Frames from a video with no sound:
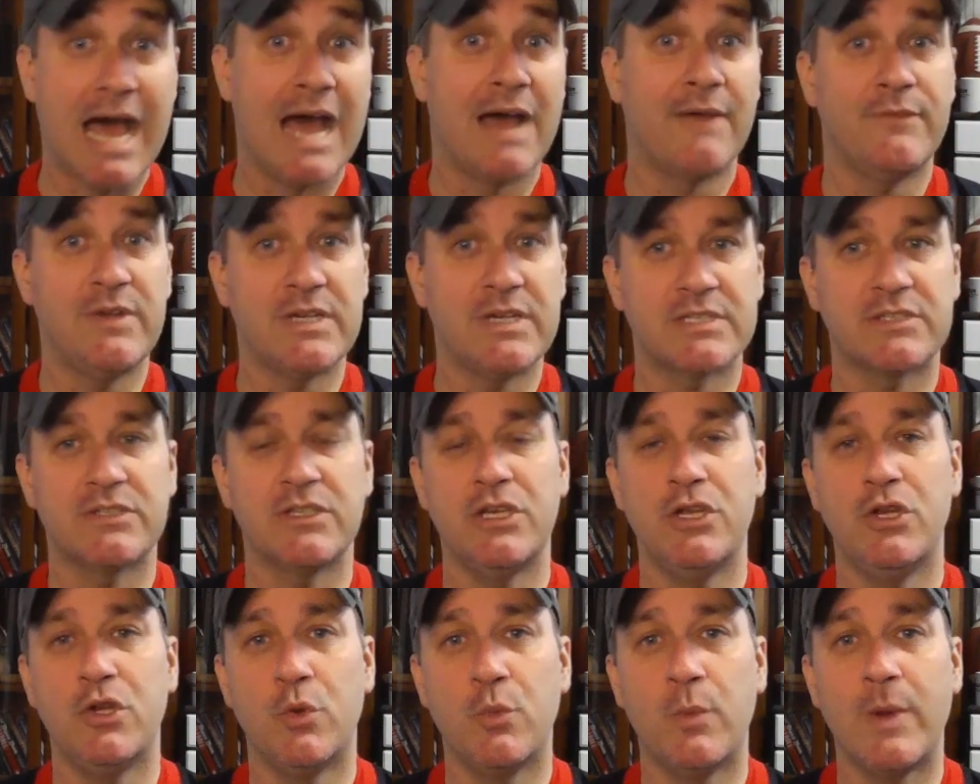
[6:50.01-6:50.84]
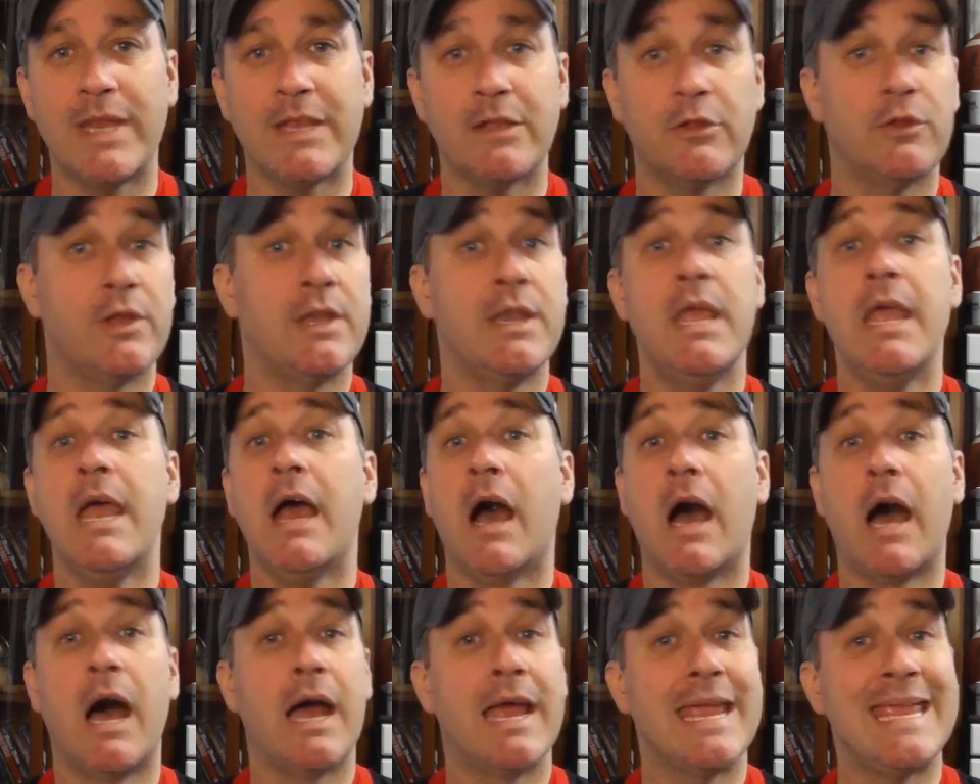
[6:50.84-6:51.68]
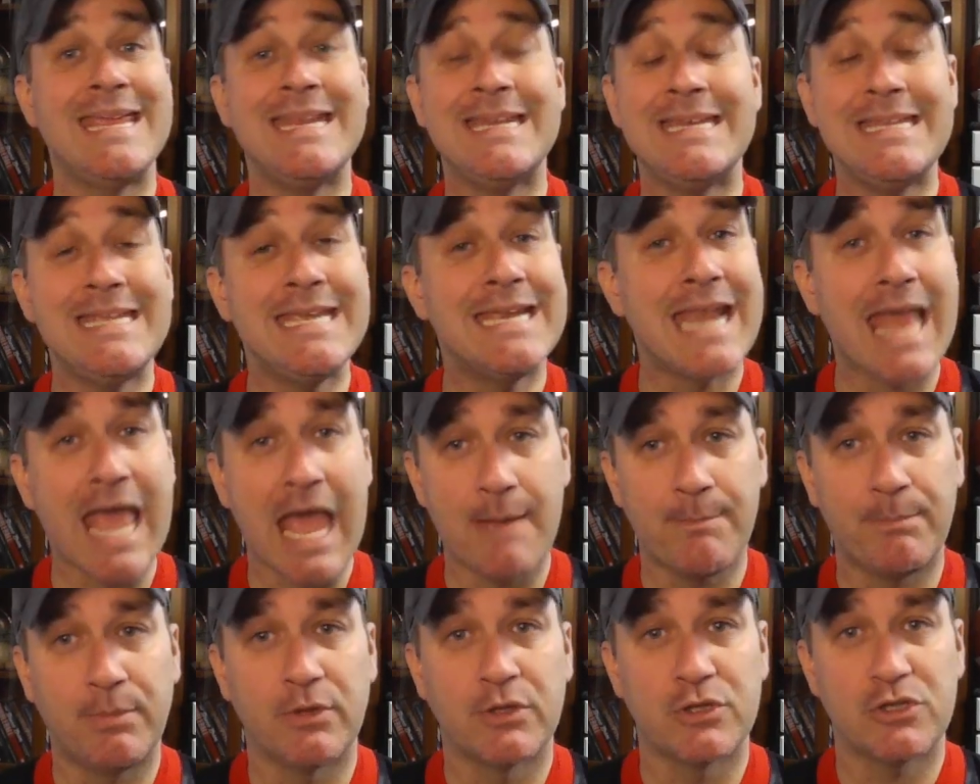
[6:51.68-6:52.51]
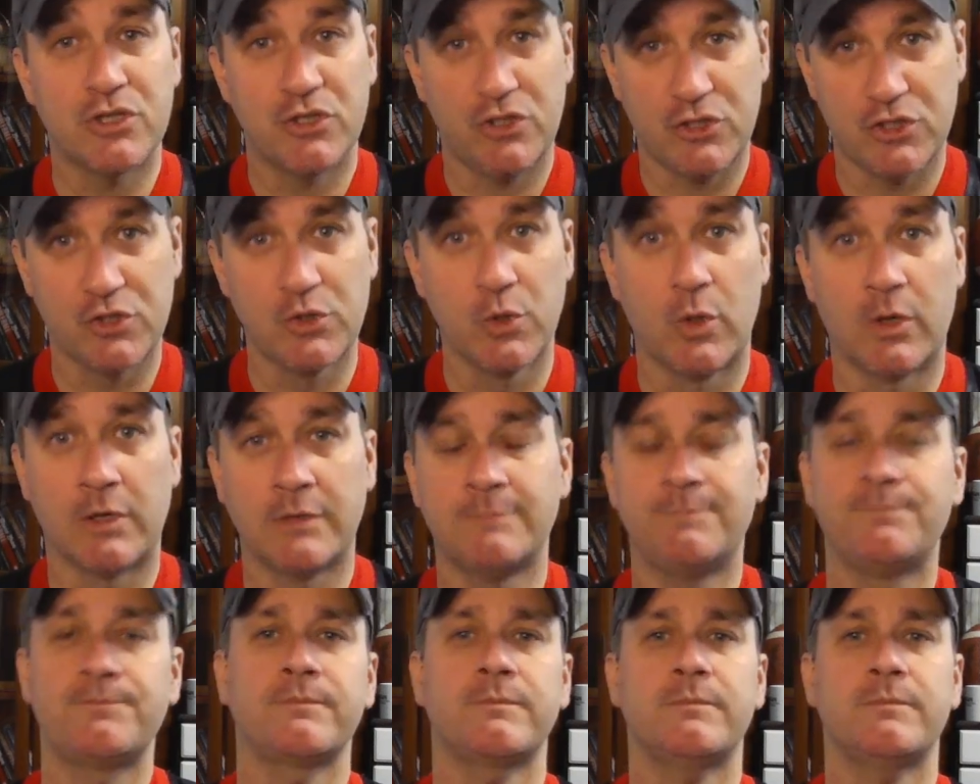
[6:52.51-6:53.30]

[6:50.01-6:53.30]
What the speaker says: obviously New England, Indianapolis, sure.